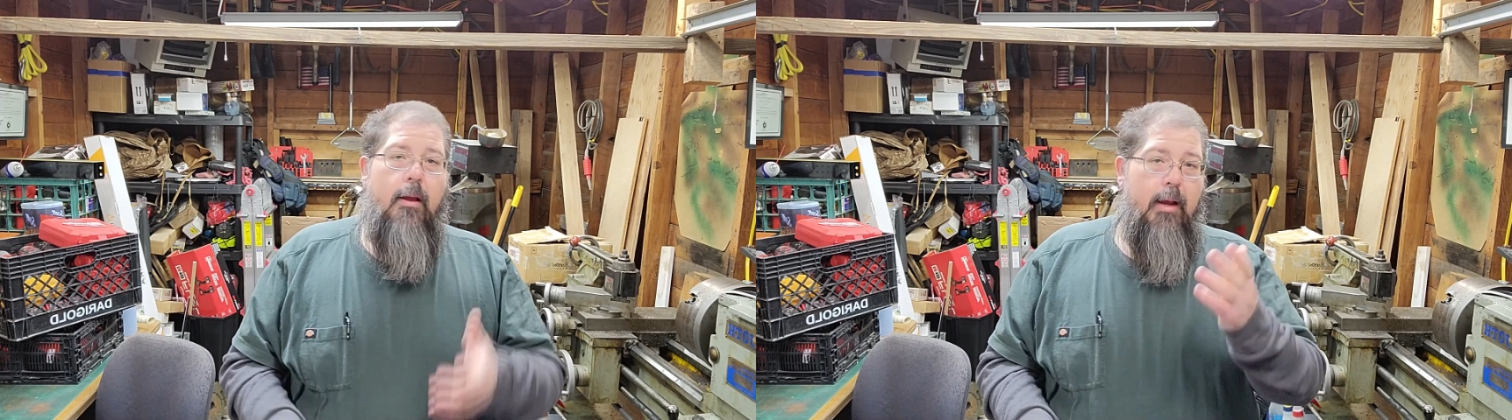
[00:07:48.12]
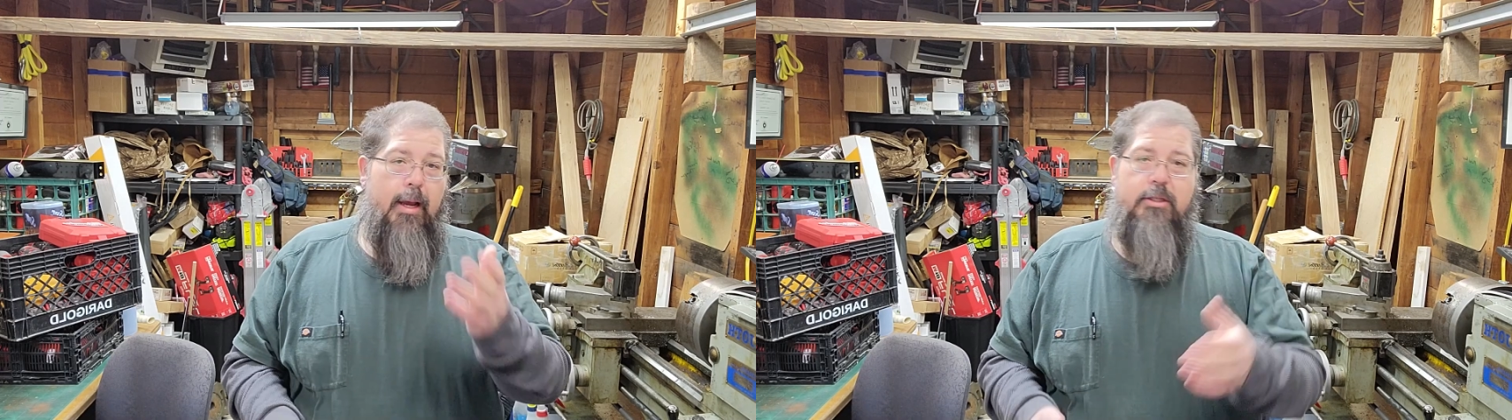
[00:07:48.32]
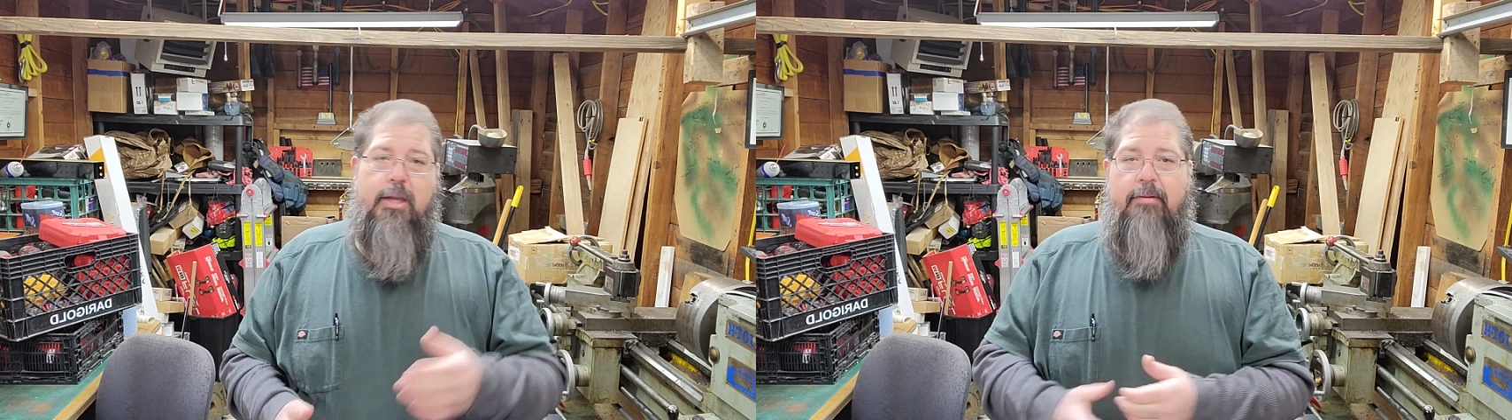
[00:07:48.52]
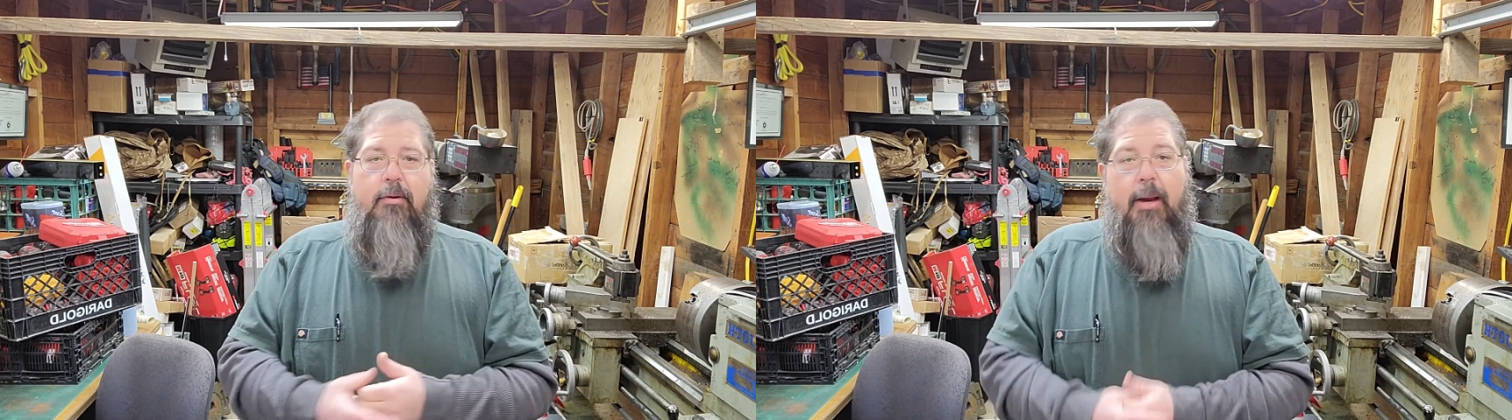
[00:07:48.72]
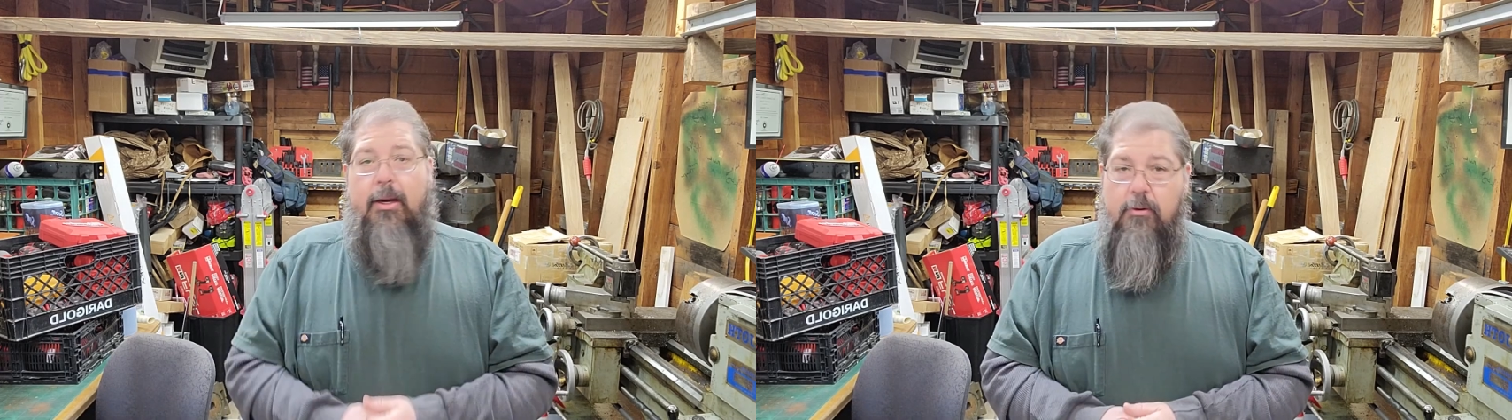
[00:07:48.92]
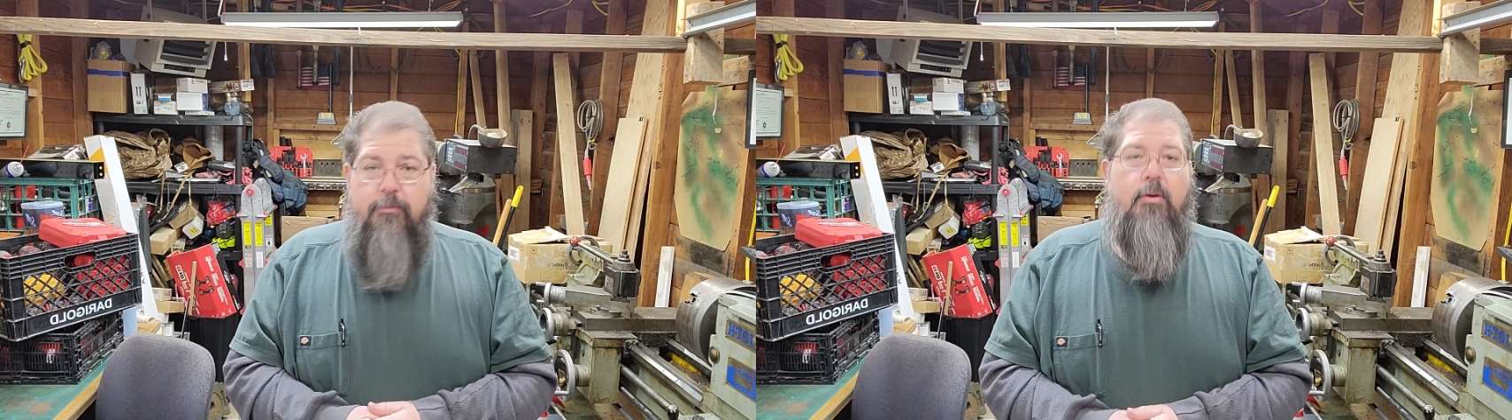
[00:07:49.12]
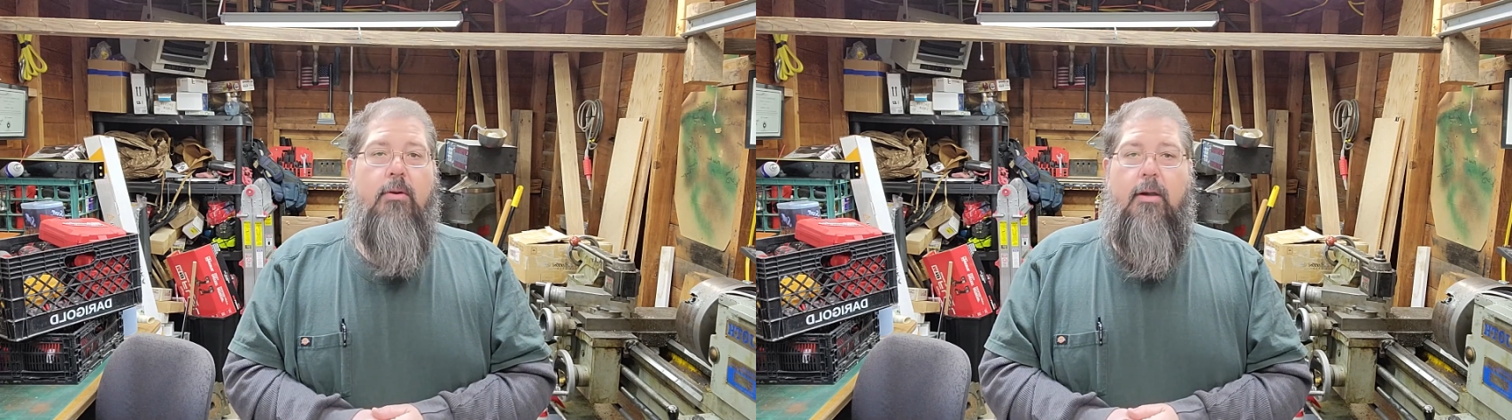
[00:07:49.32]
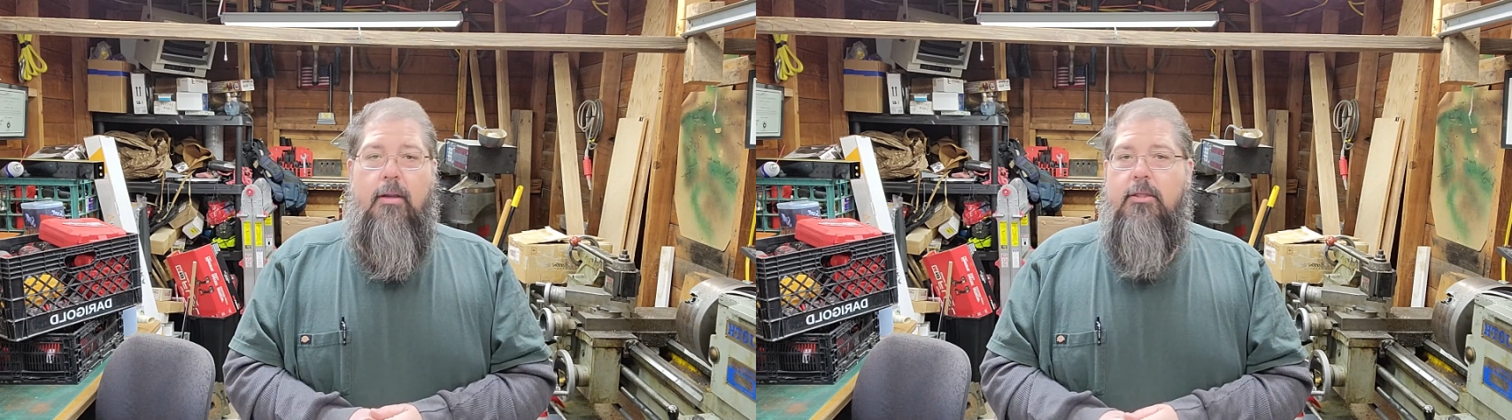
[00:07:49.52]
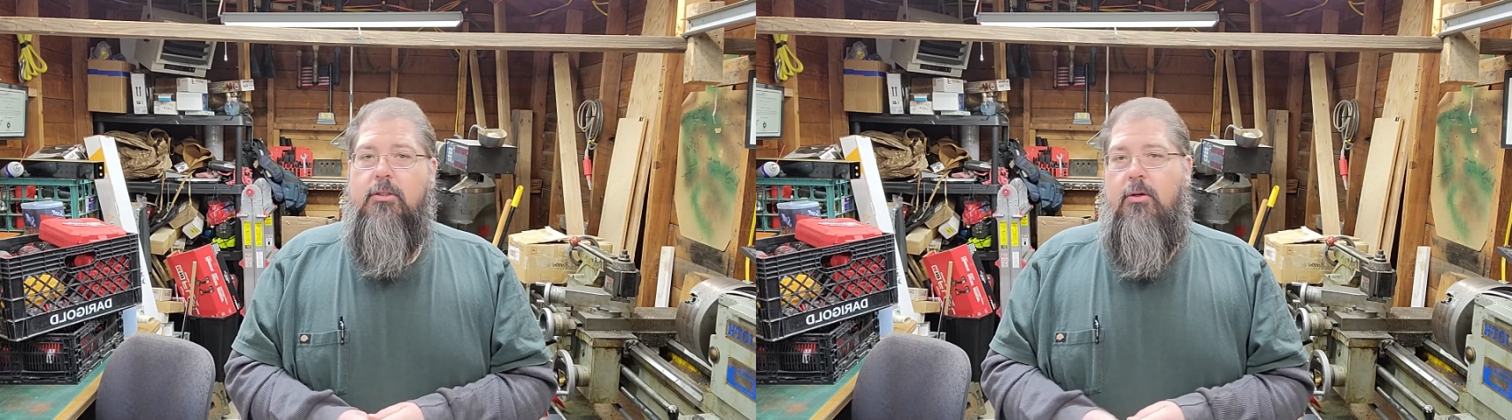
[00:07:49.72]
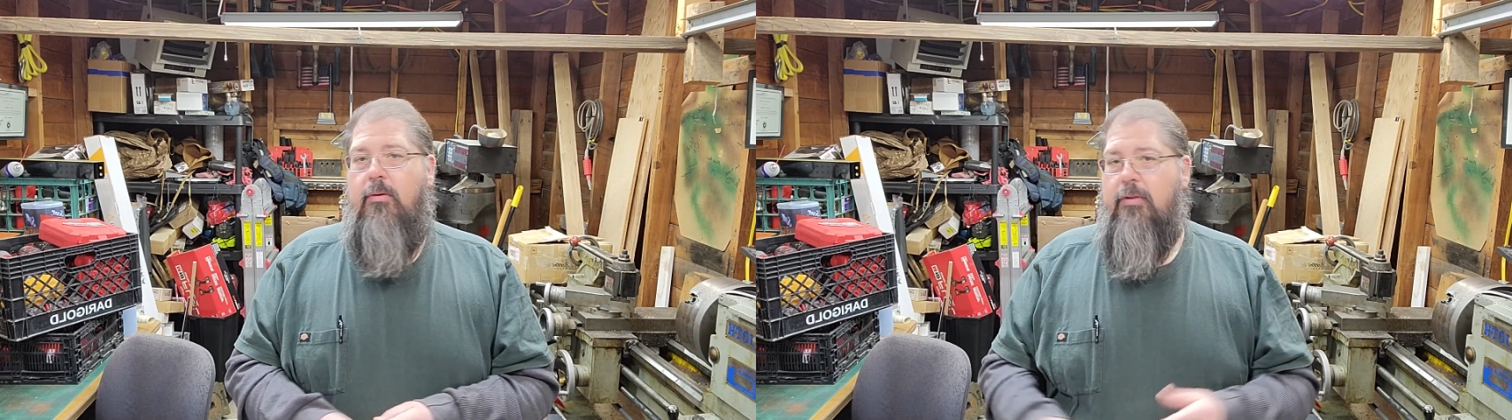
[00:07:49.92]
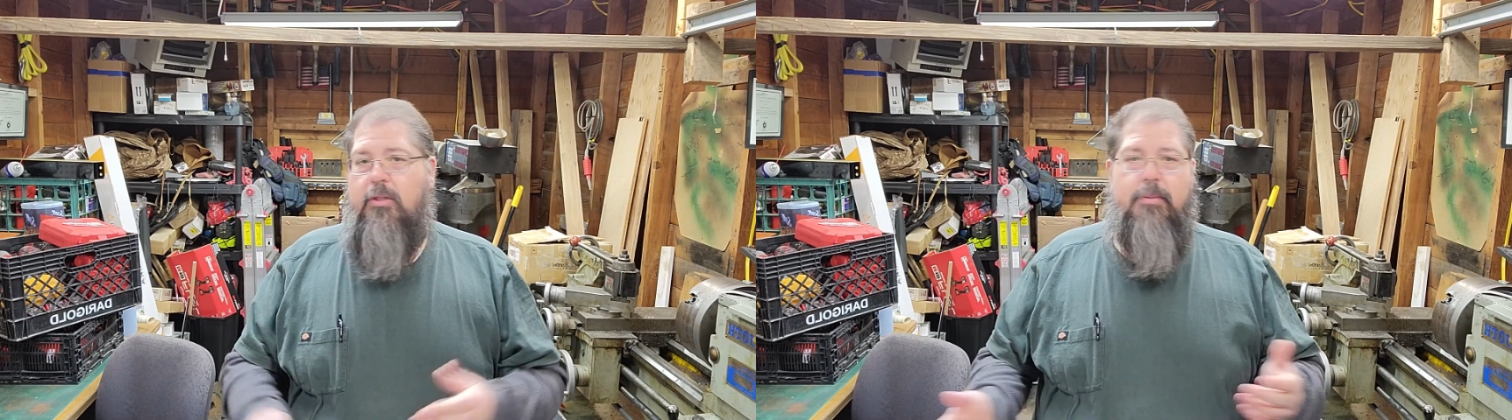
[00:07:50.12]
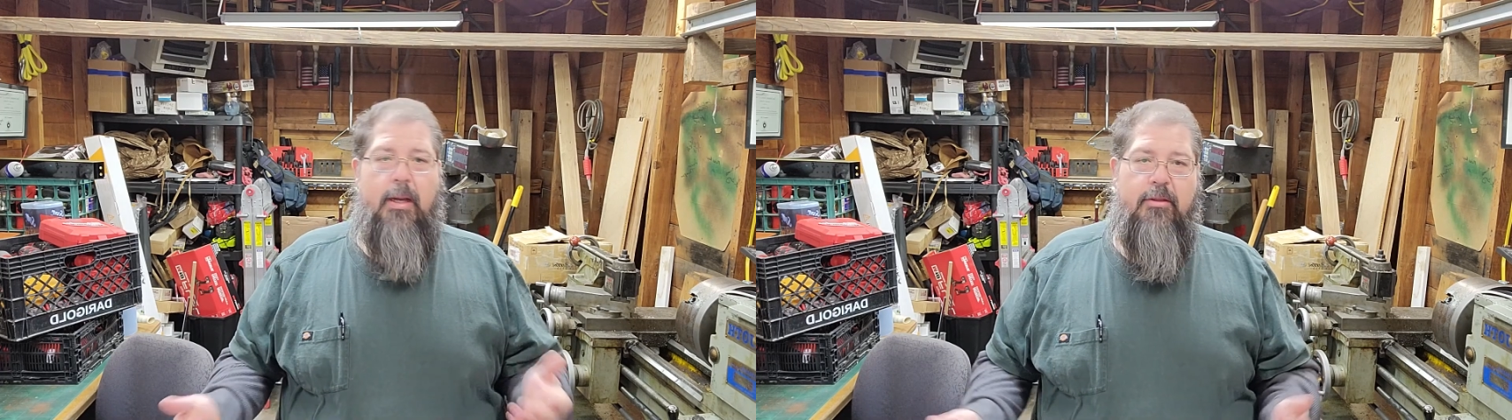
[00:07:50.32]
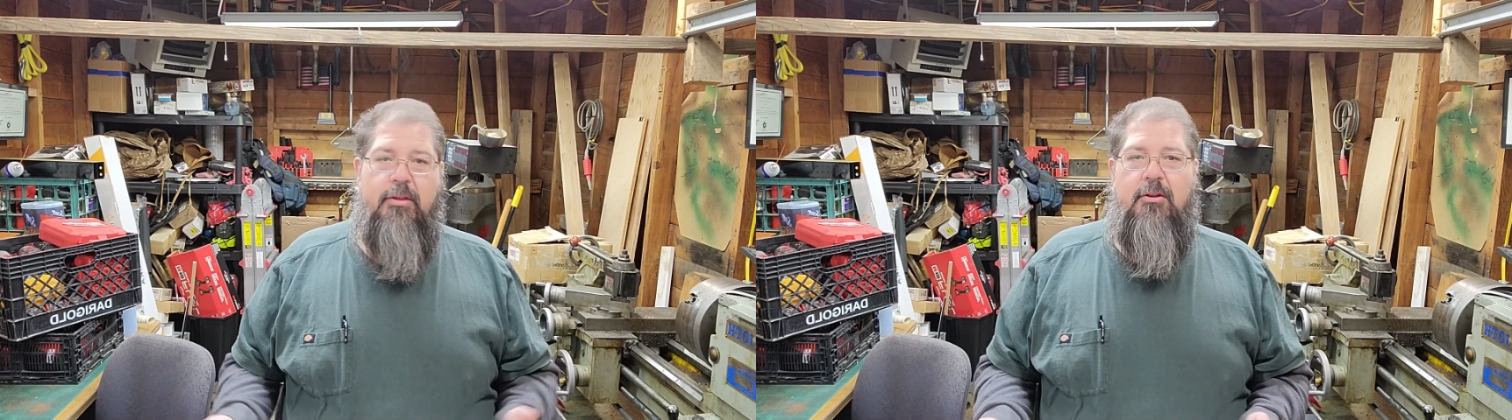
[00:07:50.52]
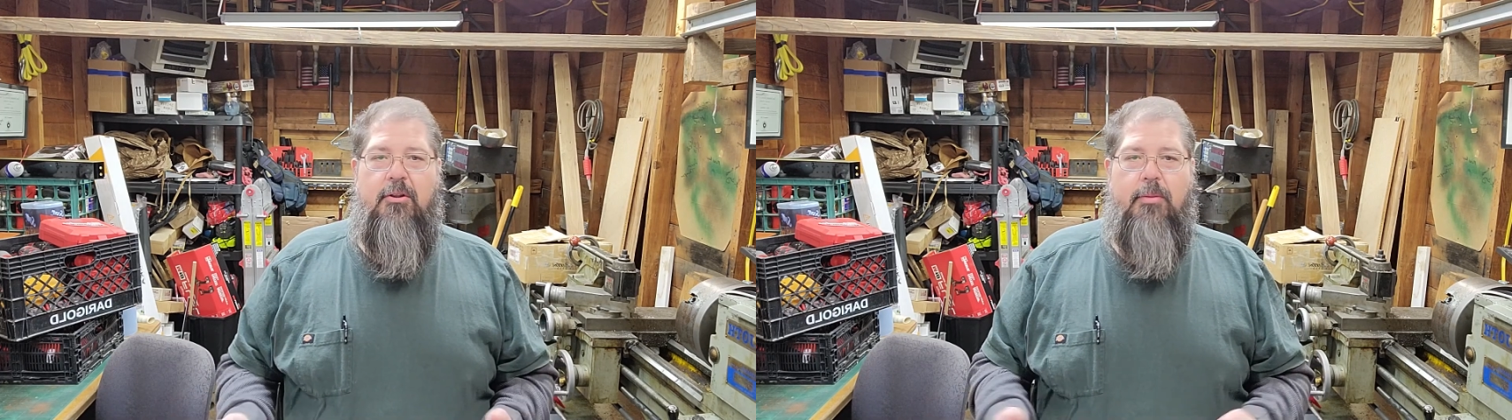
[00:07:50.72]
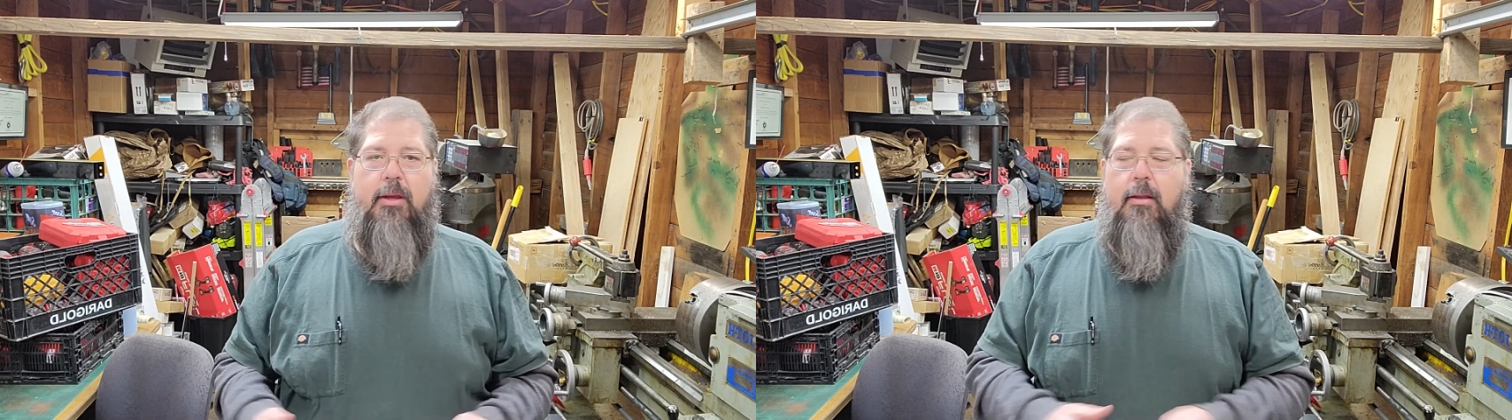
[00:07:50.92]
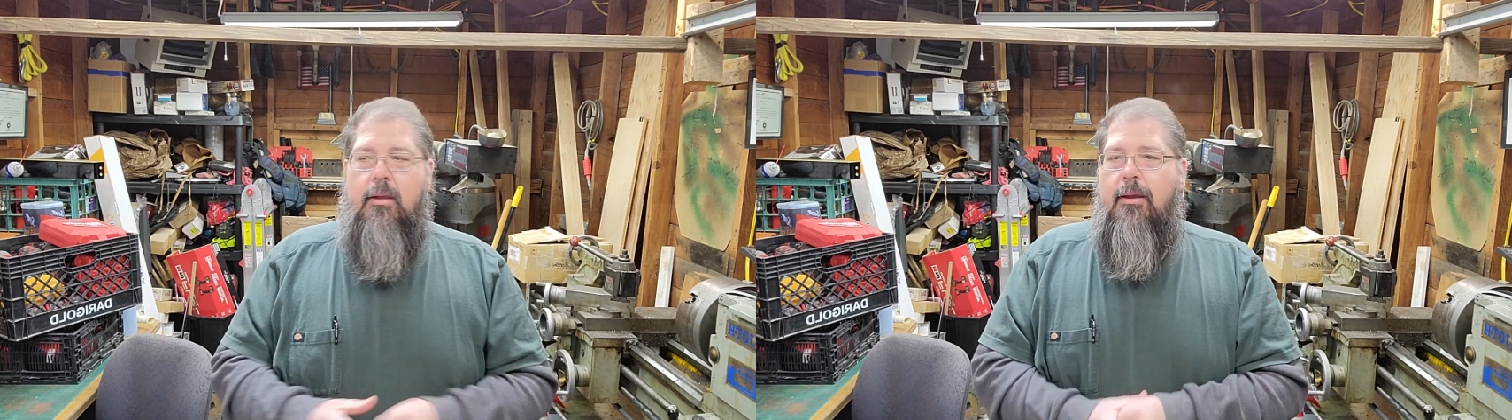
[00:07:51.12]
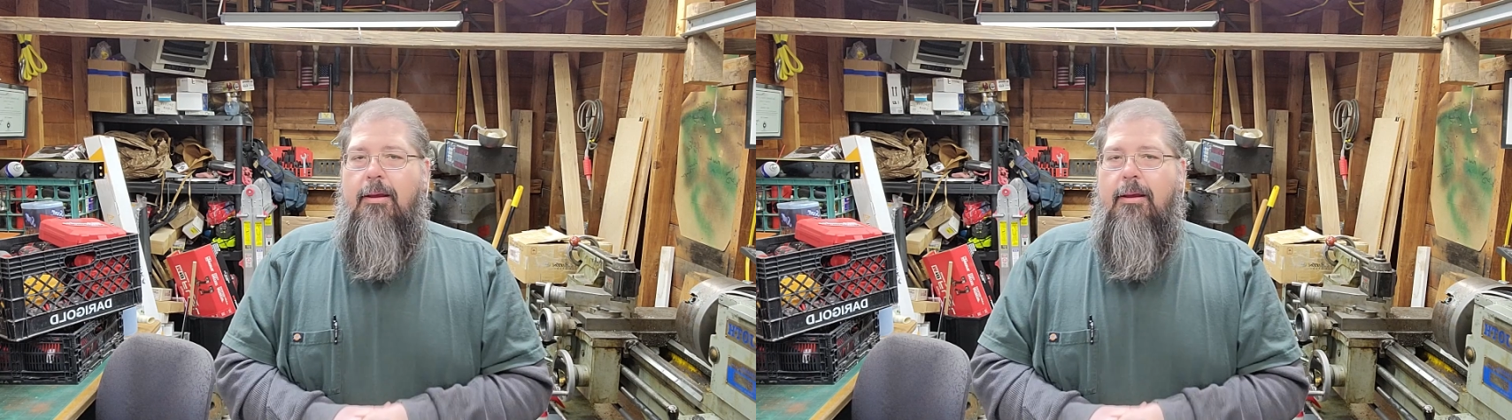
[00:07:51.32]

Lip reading: I actually have a microphone on it, so we've expanded there a little bit.